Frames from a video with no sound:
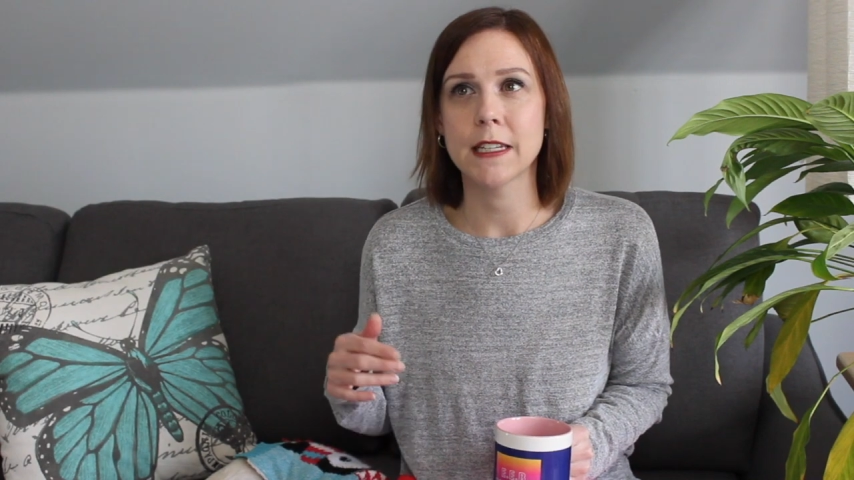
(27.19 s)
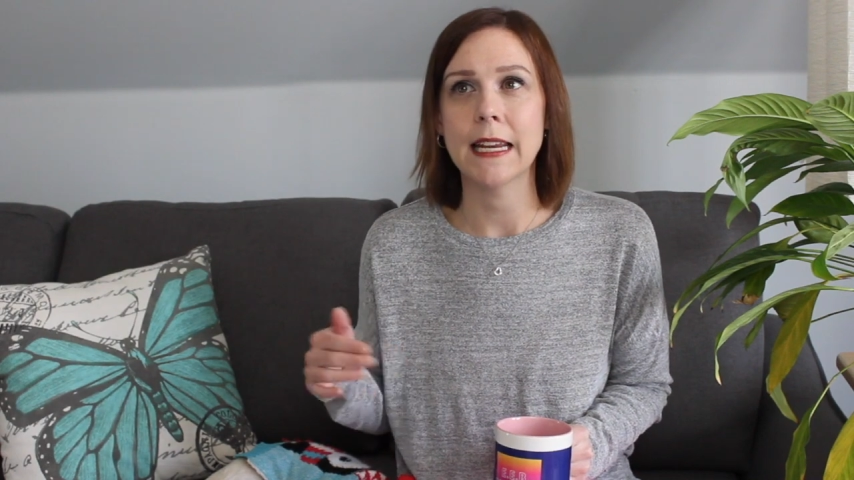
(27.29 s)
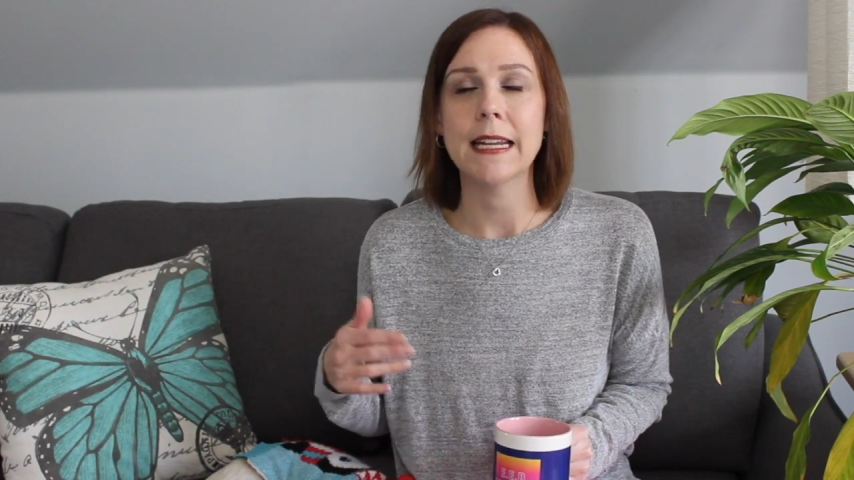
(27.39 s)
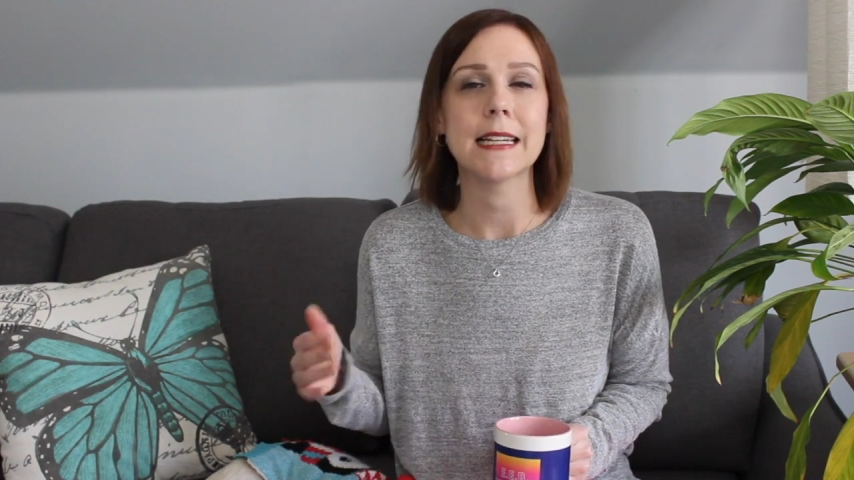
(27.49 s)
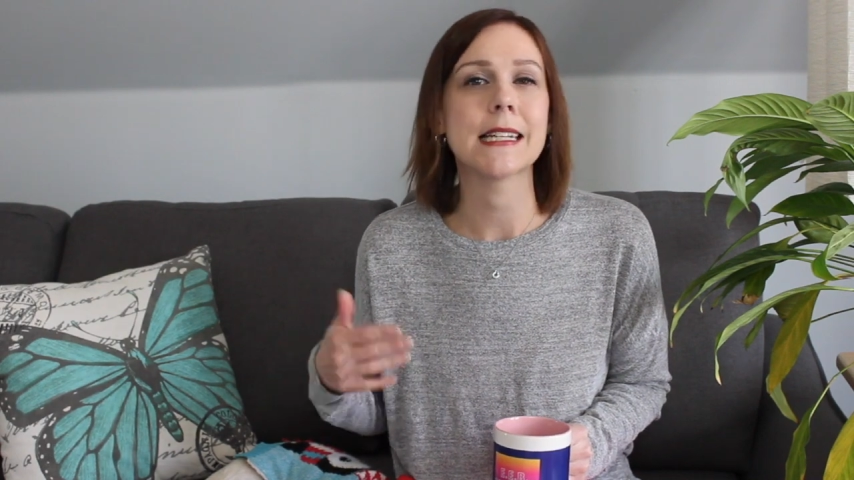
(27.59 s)

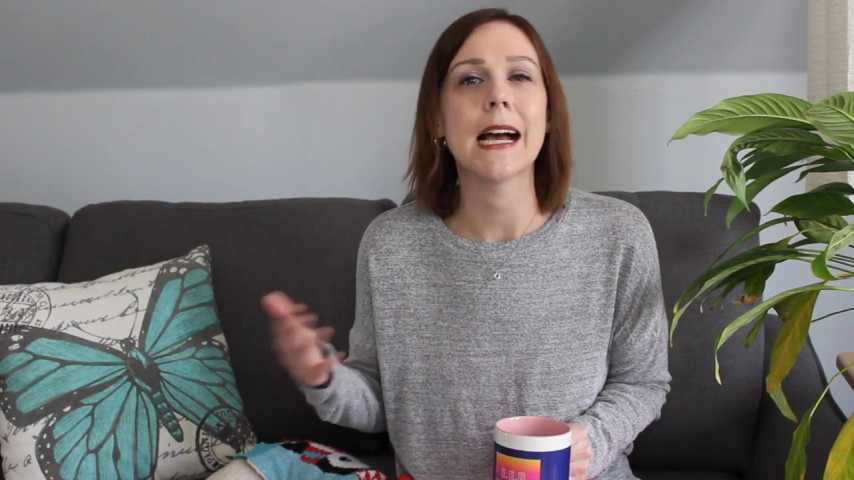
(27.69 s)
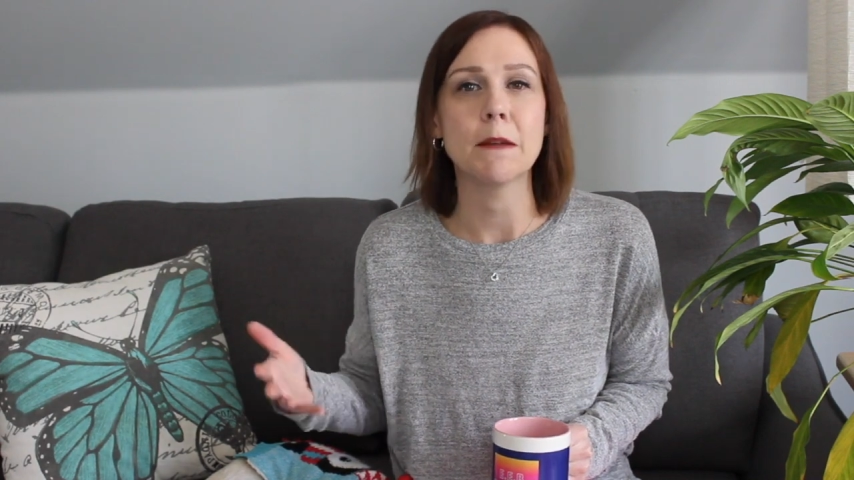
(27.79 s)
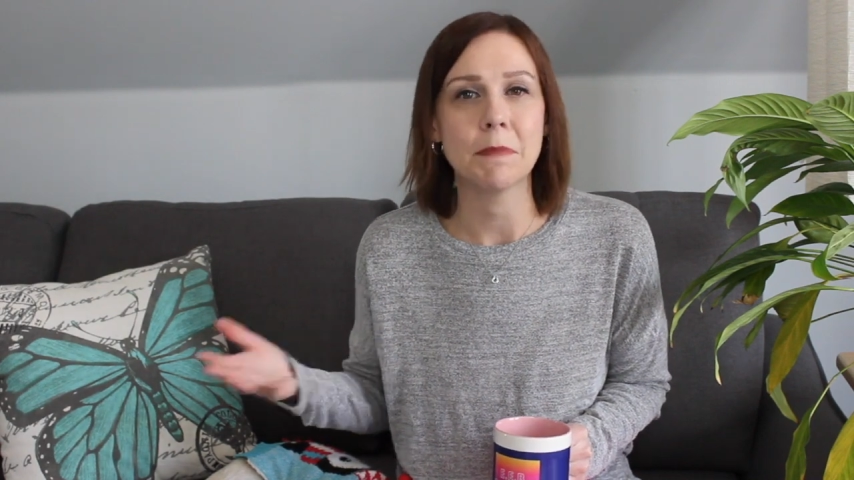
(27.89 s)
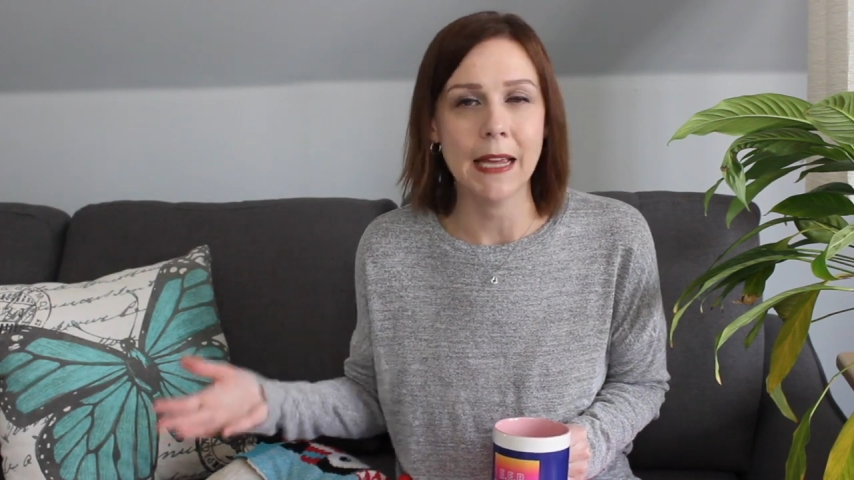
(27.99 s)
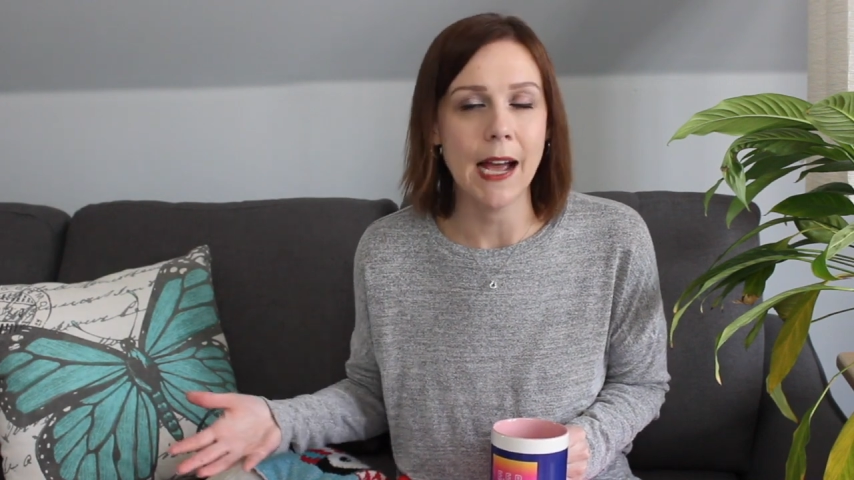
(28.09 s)
getting
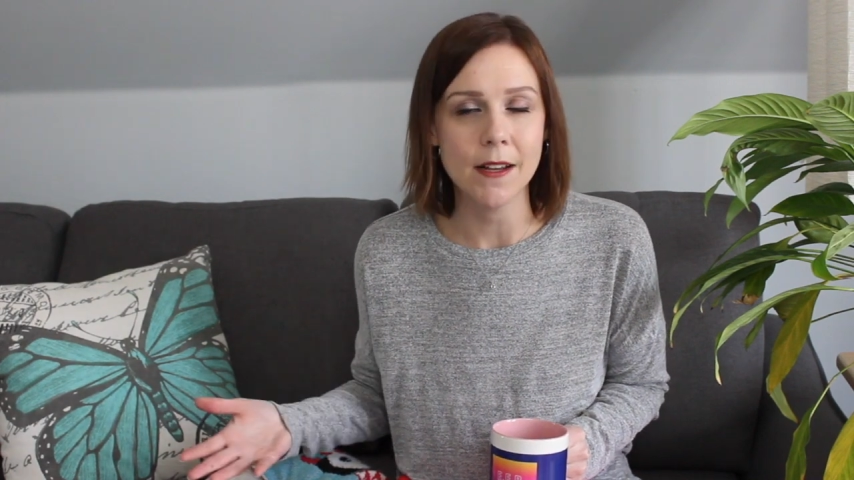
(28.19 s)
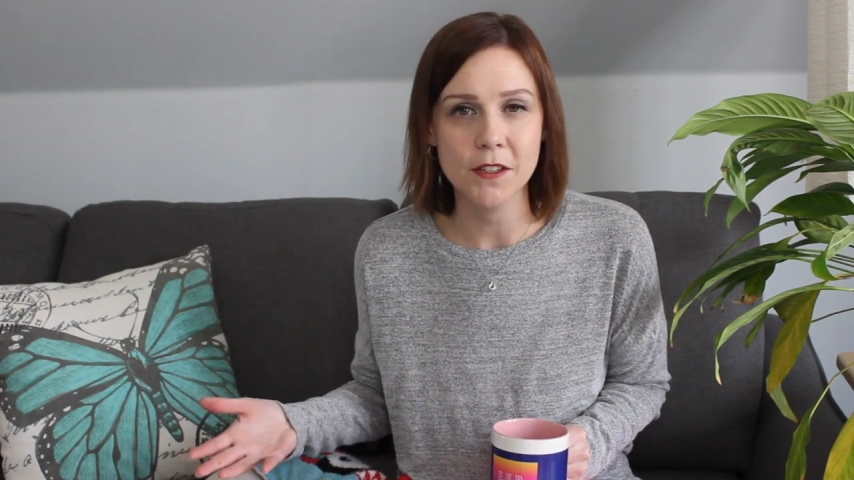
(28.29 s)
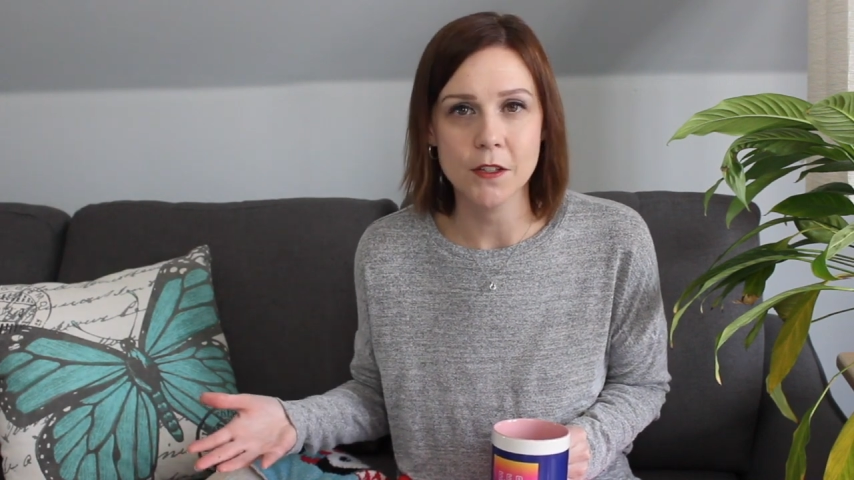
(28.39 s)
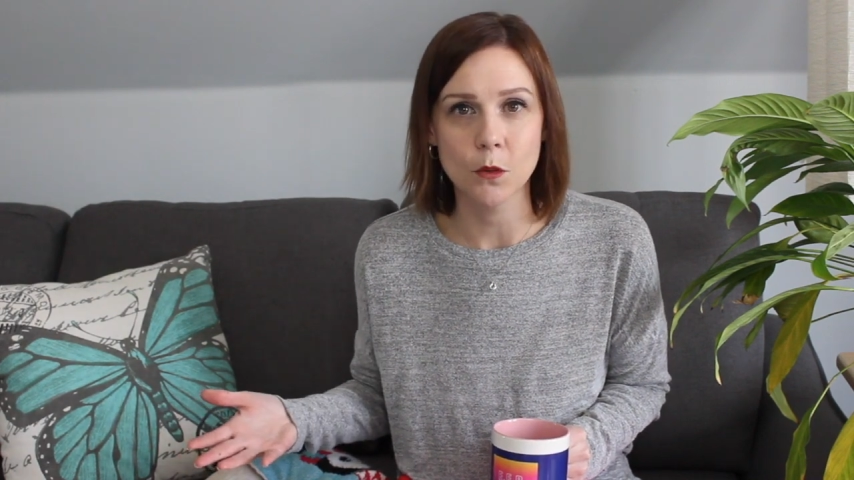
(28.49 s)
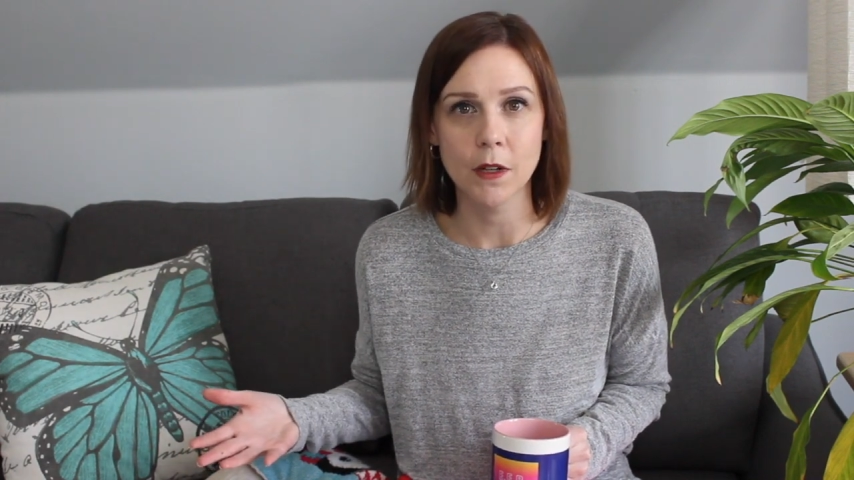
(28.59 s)

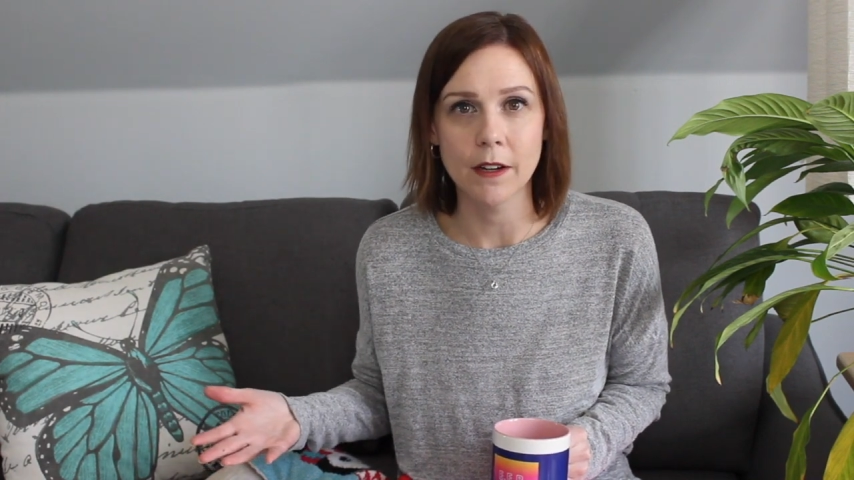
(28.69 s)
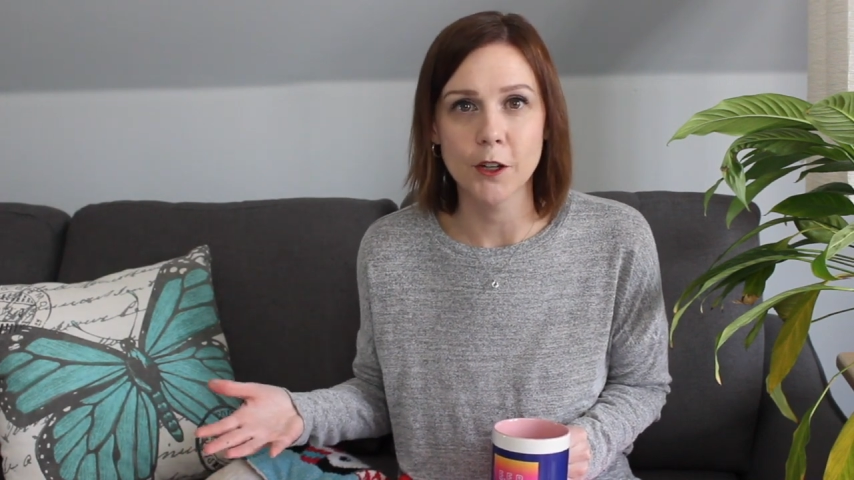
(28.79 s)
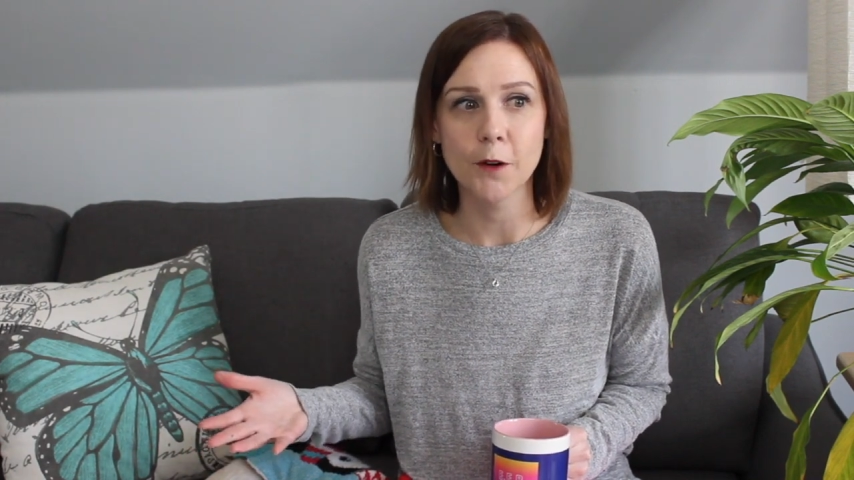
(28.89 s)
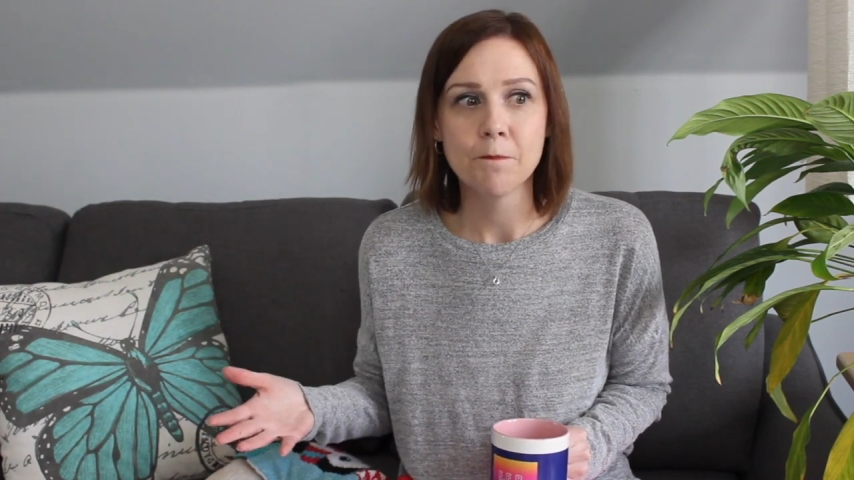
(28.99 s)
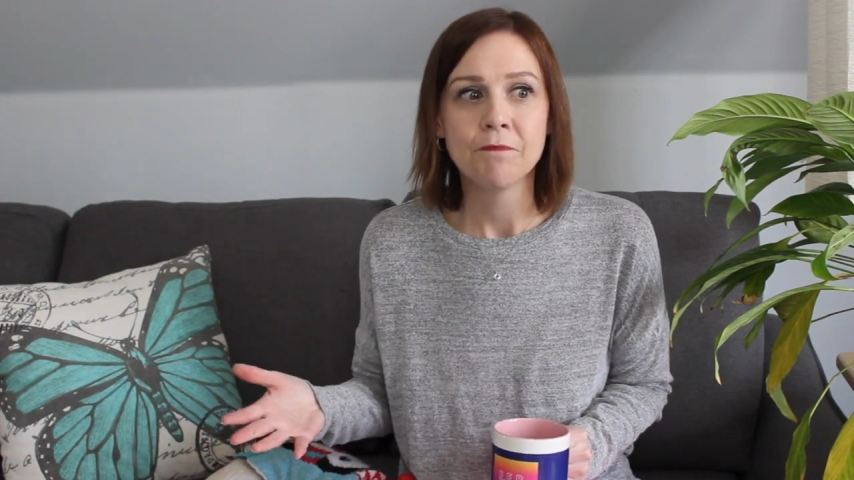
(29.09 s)
typecast or
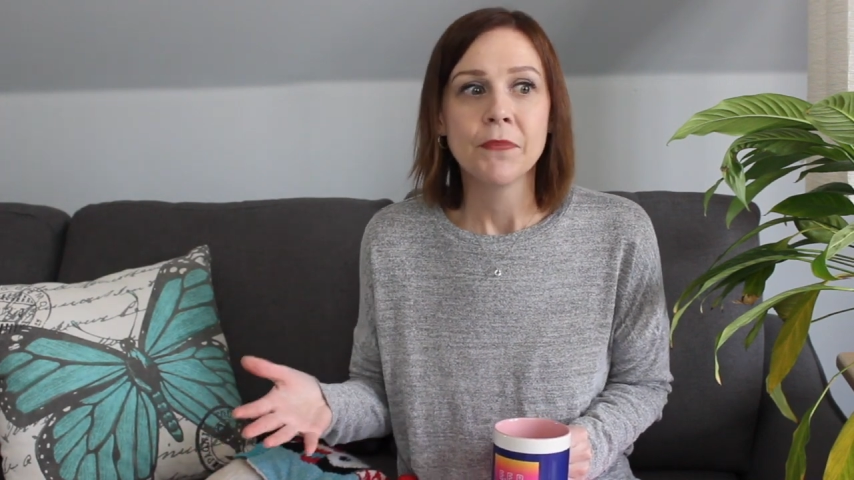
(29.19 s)
whatever.